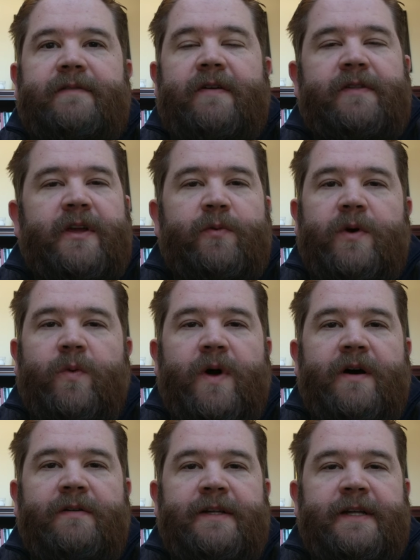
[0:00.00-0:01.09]
everything went
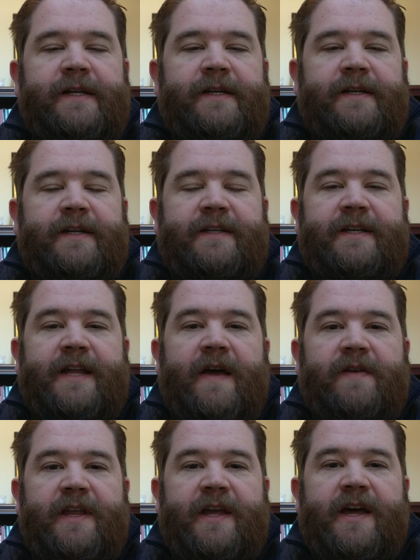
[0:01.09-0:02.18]
well didn't have
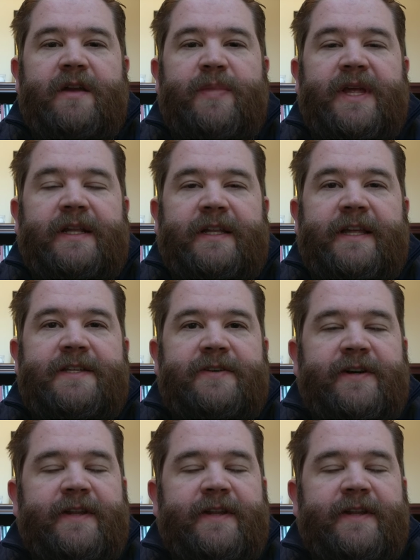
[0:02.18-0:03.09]
any kind of pin leaks or